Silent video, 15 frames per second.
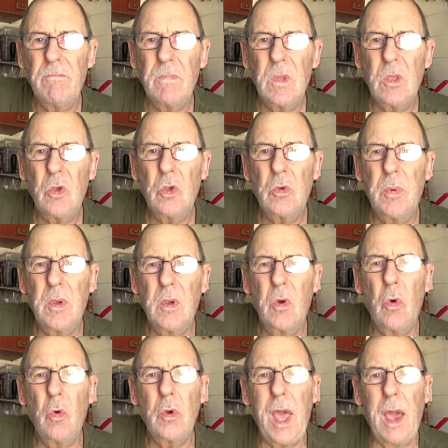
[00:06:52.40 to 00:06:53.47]
Used to be
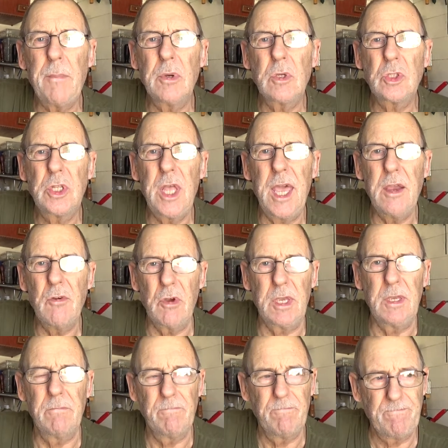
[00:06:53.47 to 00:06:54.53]
called Abbott's
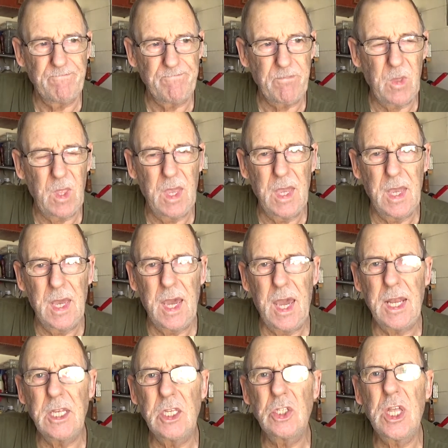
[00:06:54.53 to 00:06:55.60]
Dairy,
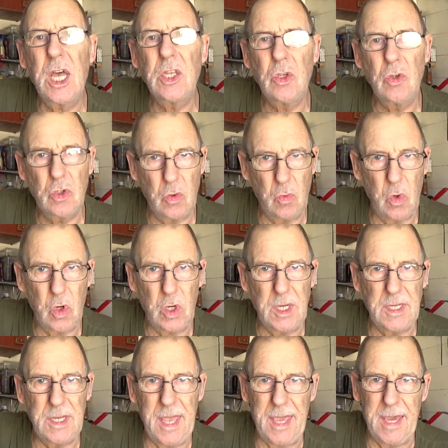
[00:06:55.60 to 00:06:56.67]
and his dad used to work
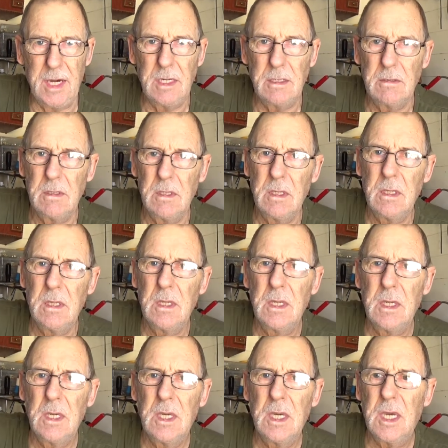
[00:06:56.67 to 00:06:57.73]
in there,
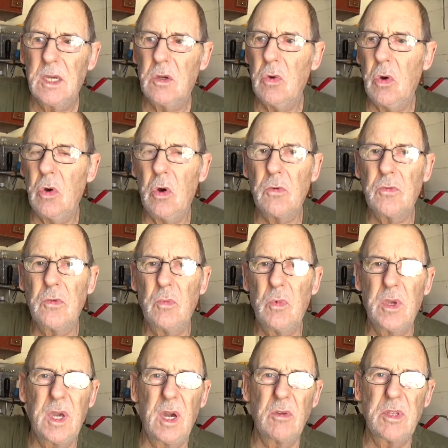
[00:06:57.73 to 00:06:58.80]
and quite often
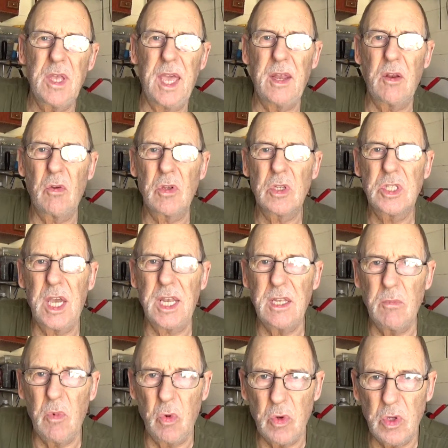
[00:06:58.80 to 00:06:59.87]
we'd go down on a Saturday
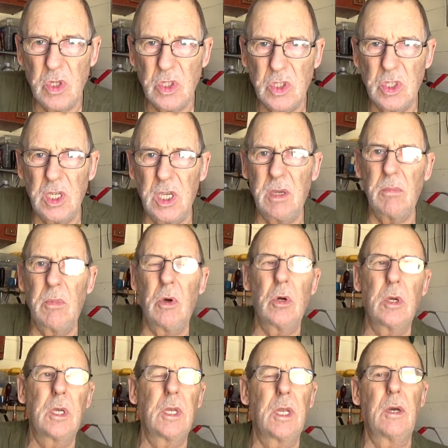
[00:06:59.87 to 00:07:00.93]
morning to see him,
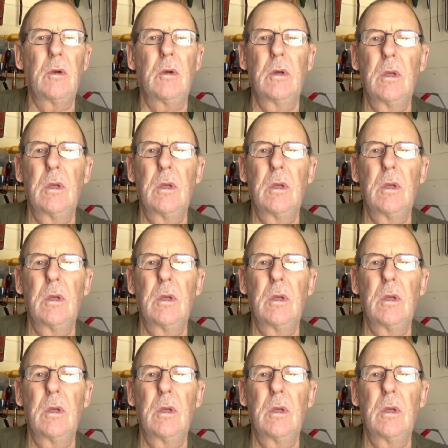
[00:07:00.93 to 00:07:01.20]
like, you know.